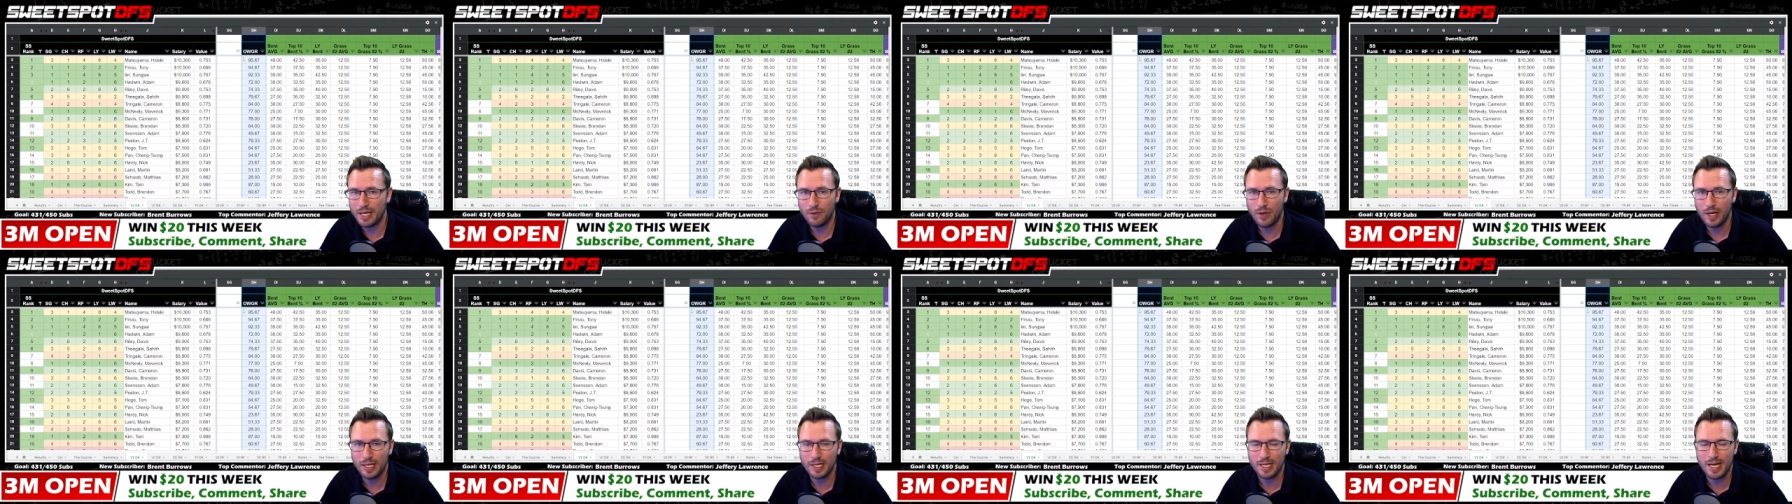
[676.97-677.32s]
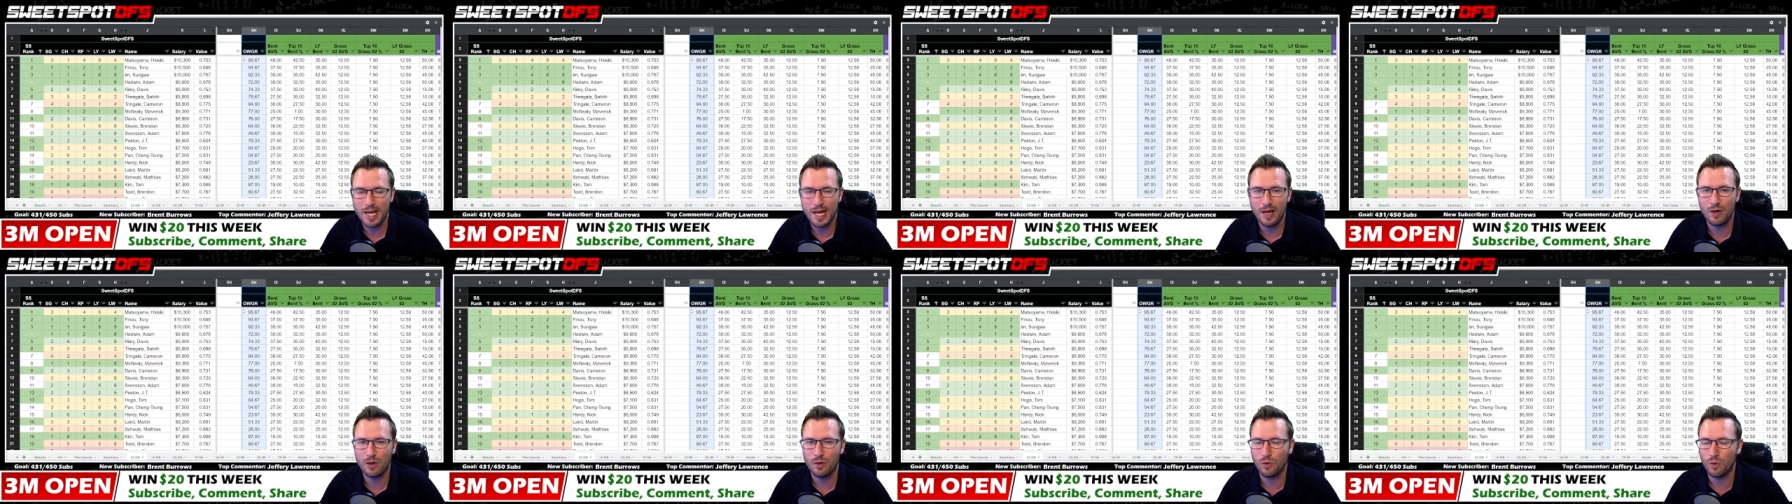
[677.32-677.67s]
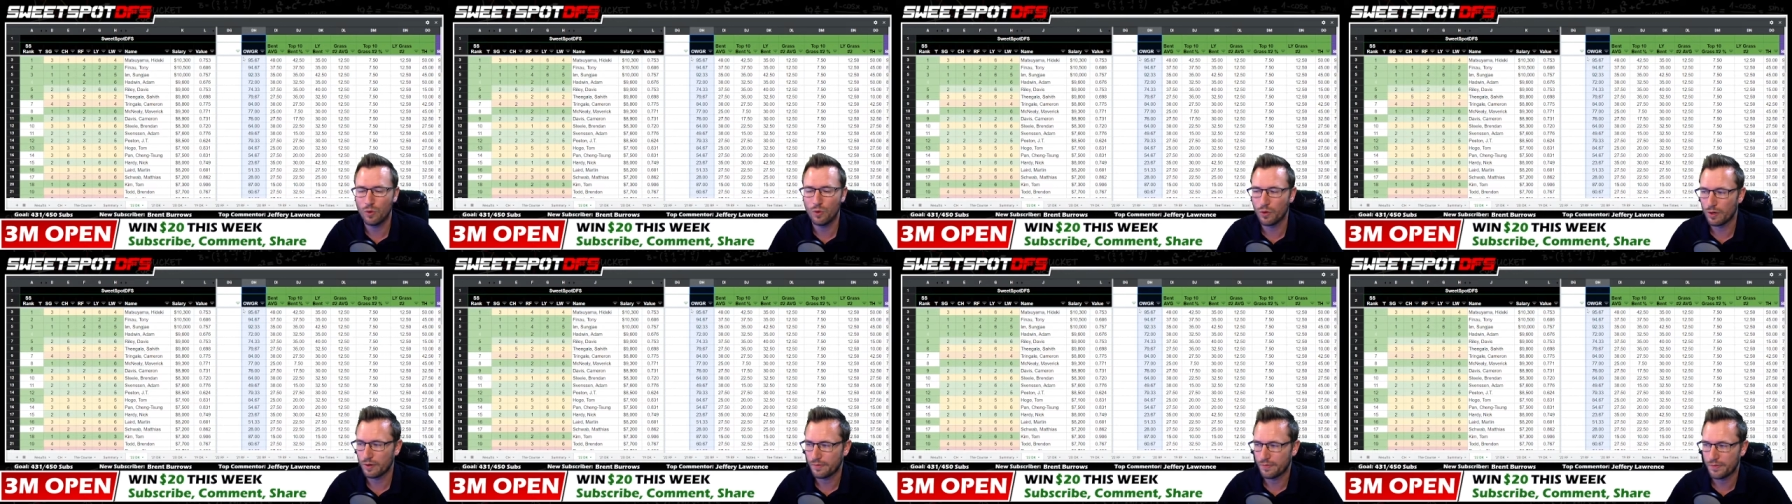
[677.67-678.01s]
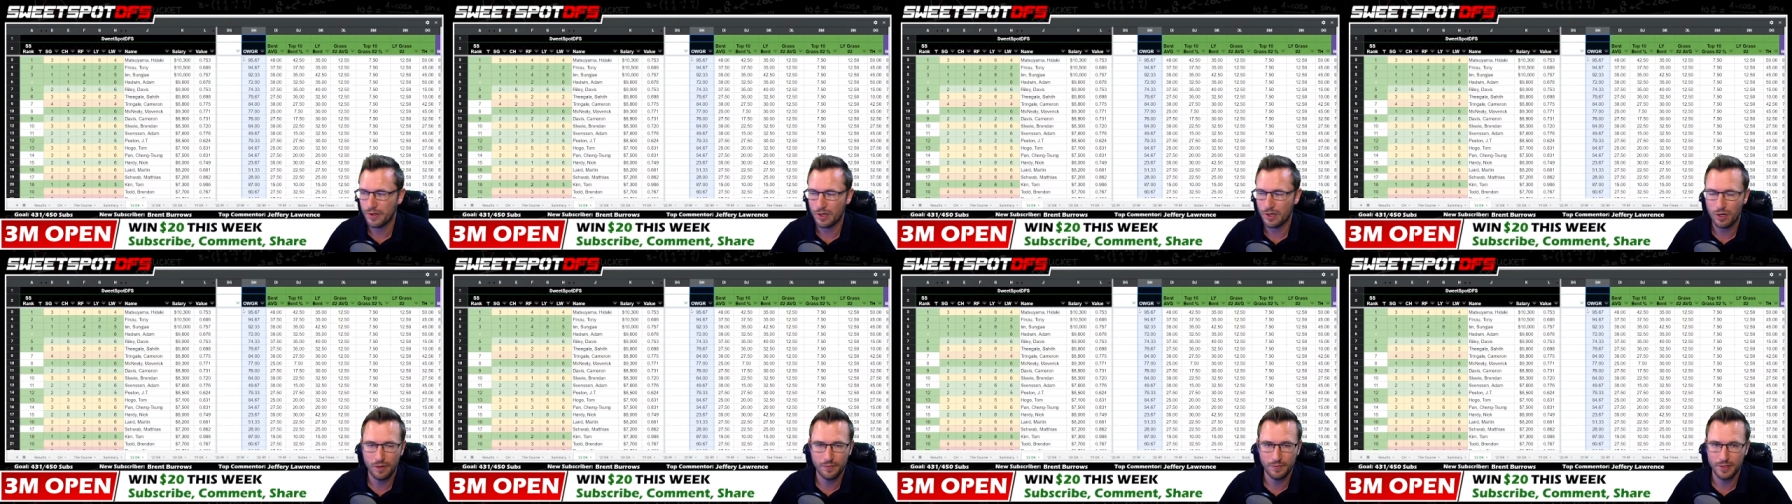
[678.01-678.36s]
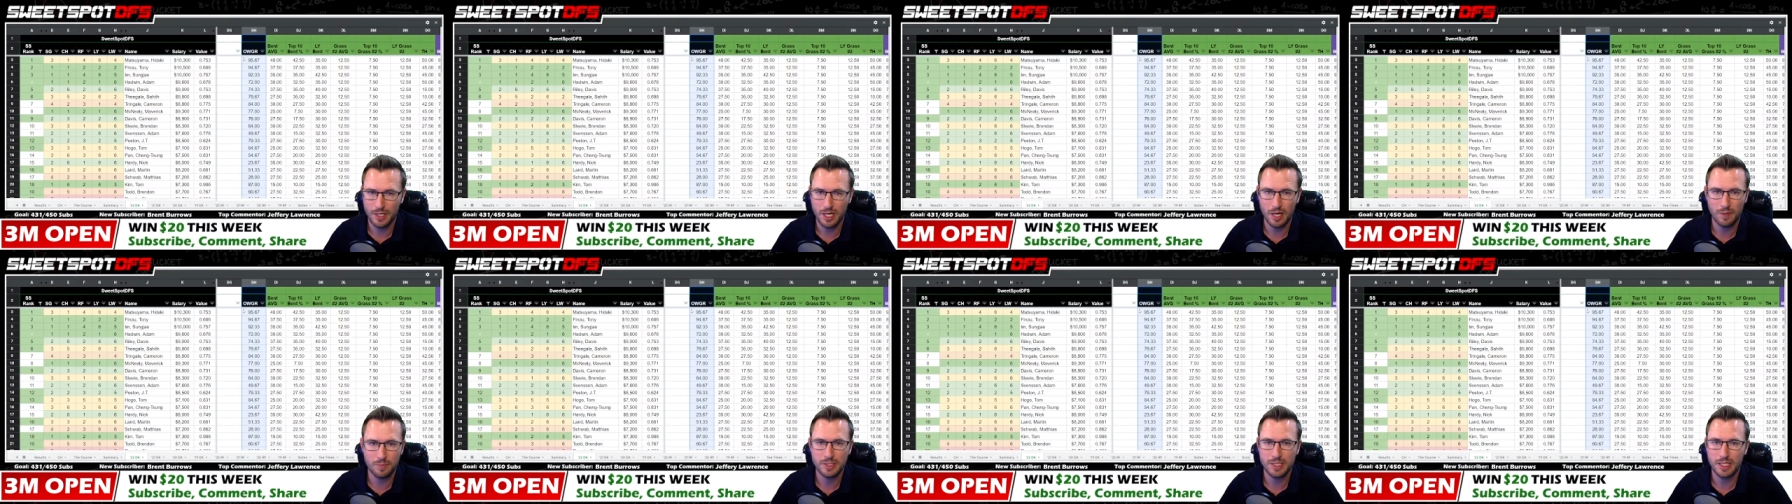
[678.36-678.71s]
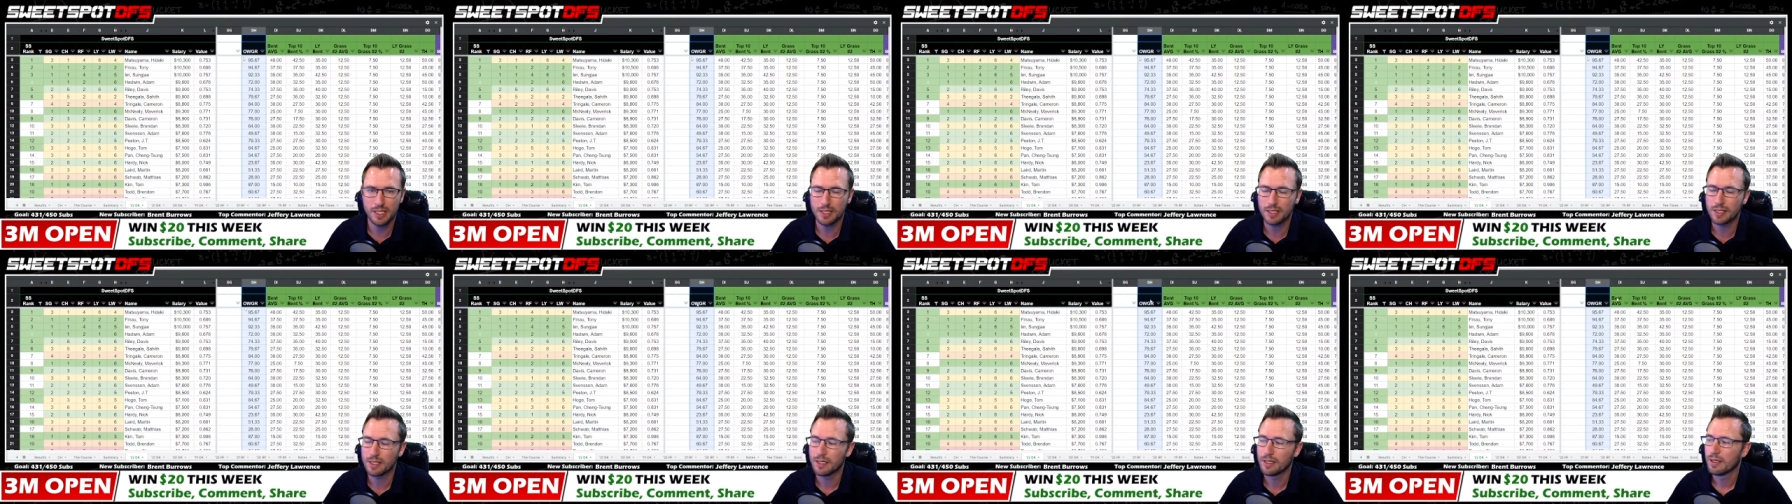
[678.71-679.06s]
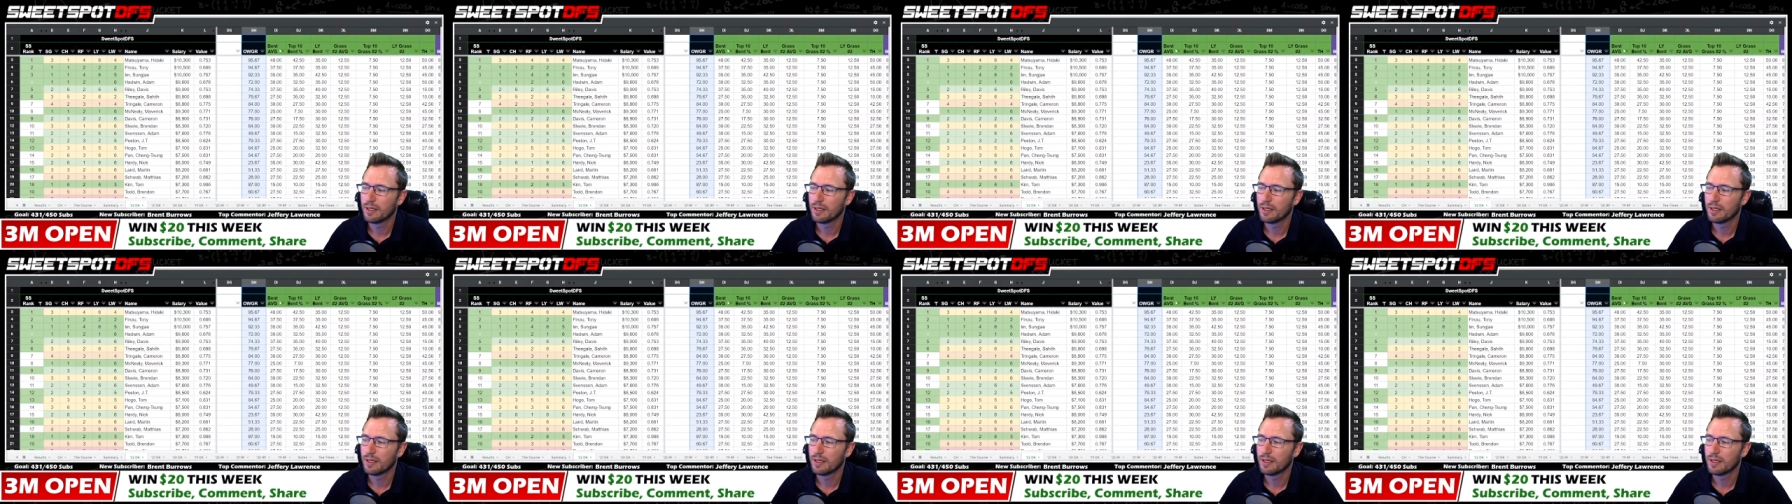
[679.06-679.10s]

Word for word: right now or if they're on the uptick.